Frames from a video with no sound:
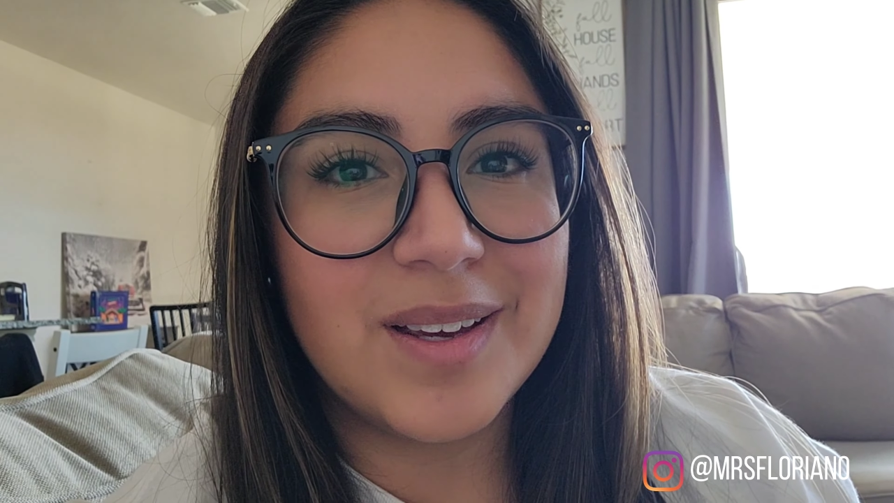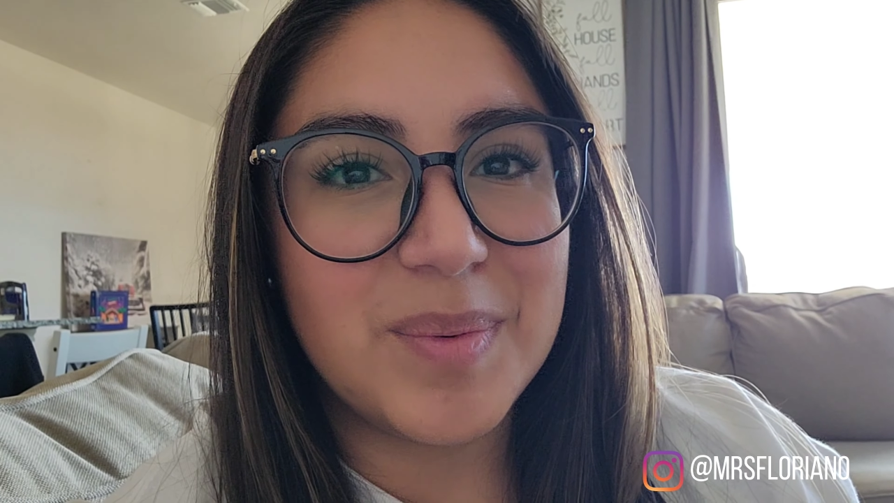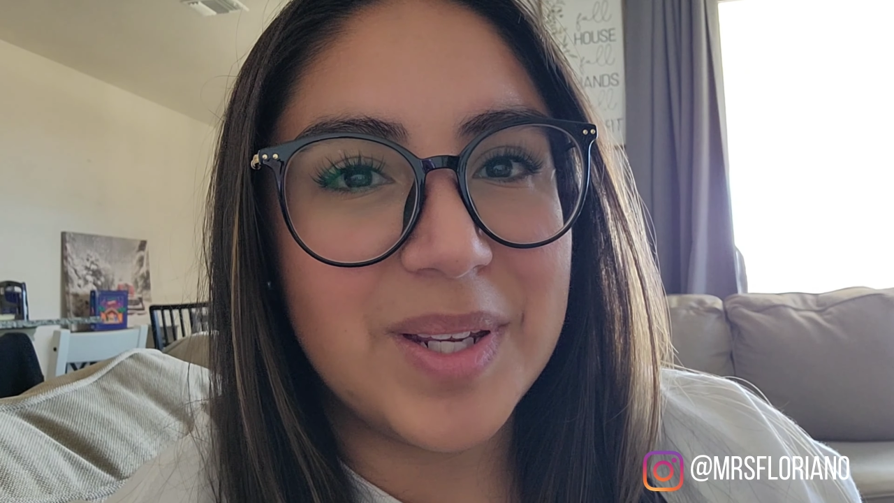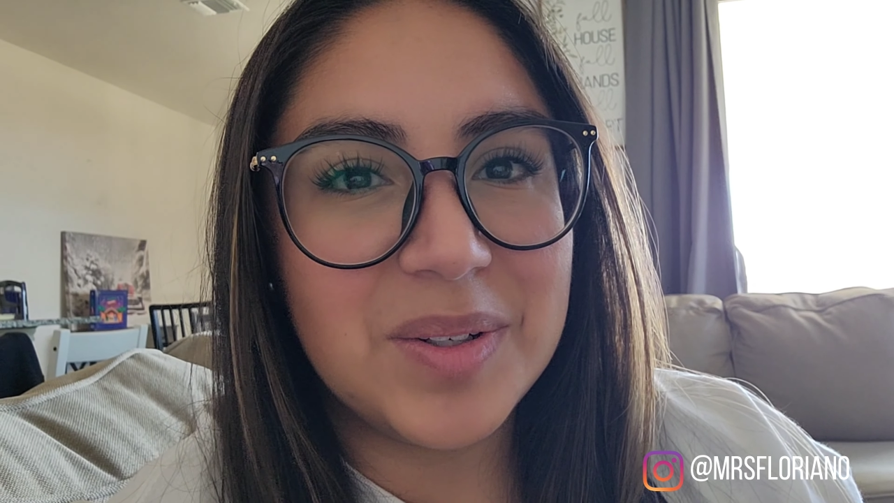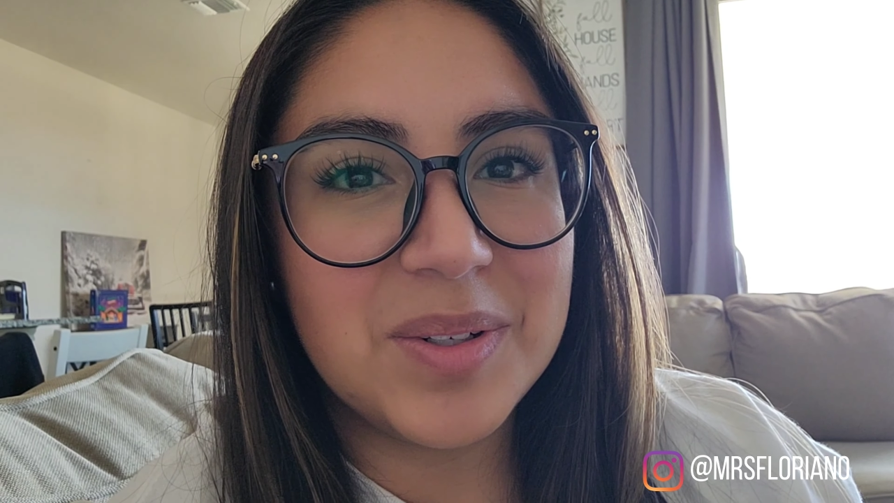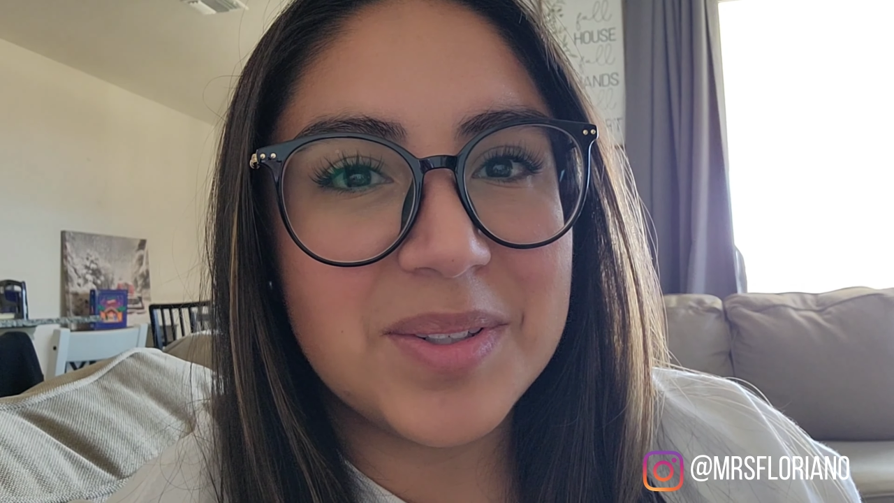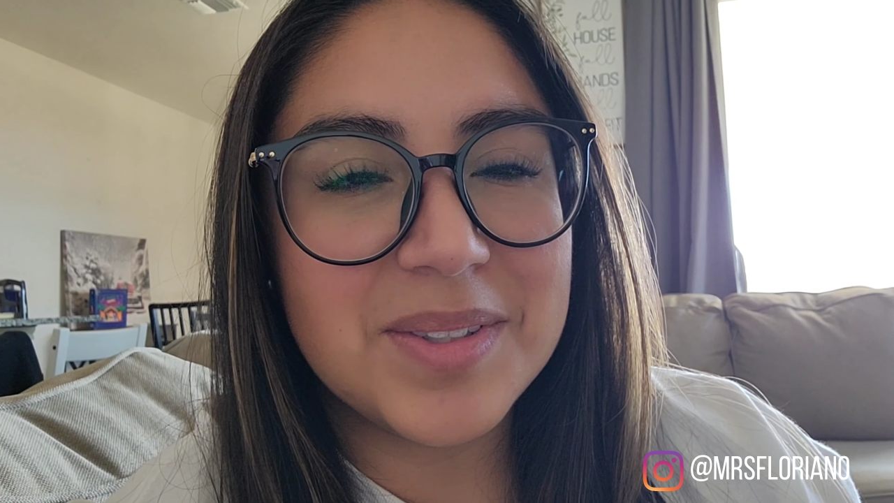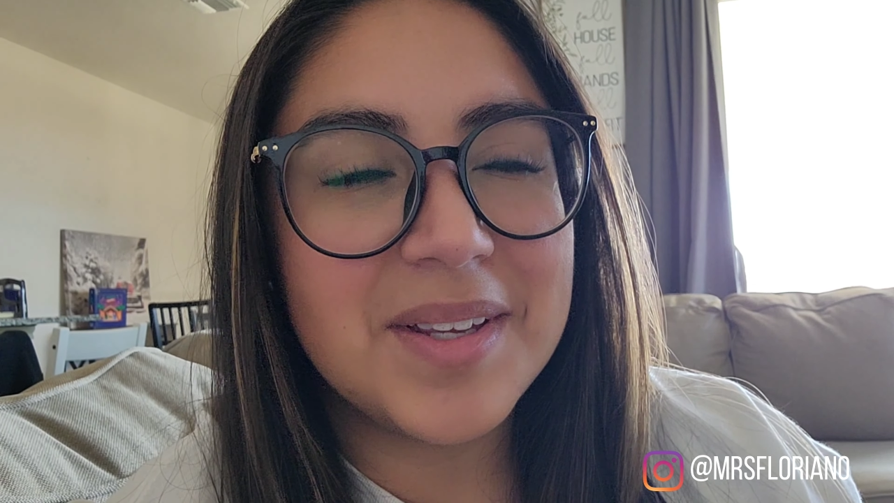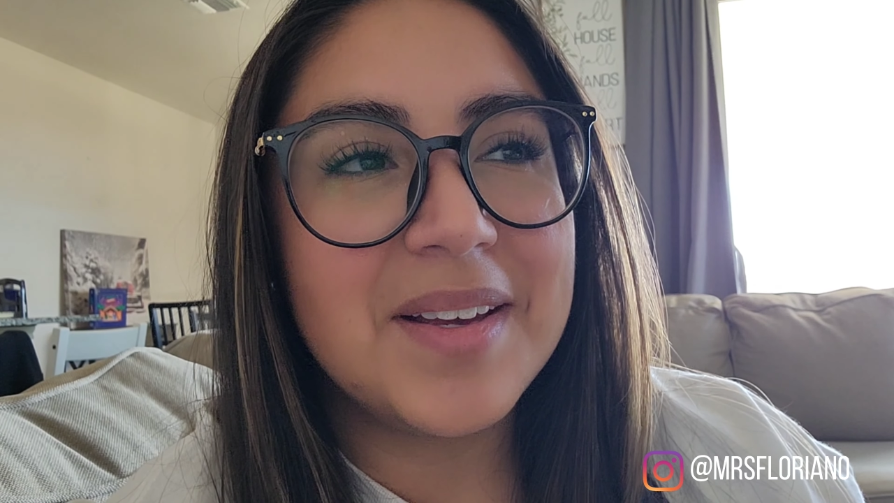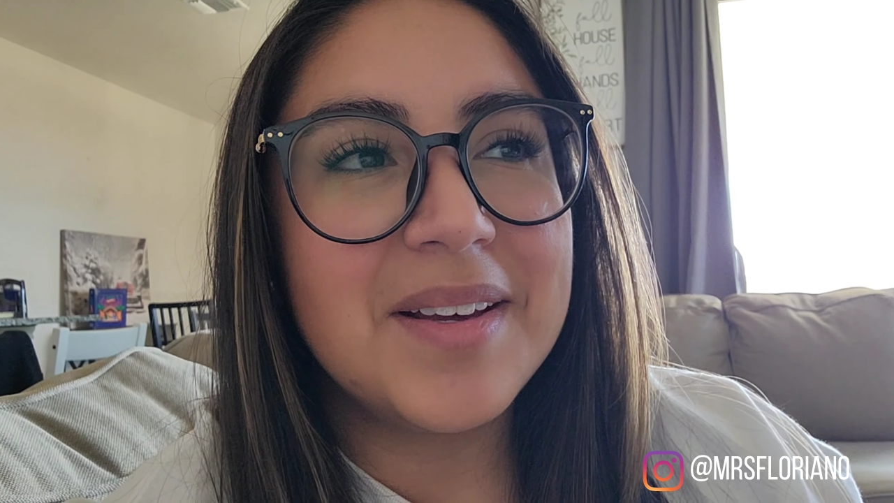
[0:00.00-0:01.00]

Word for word: command hooks.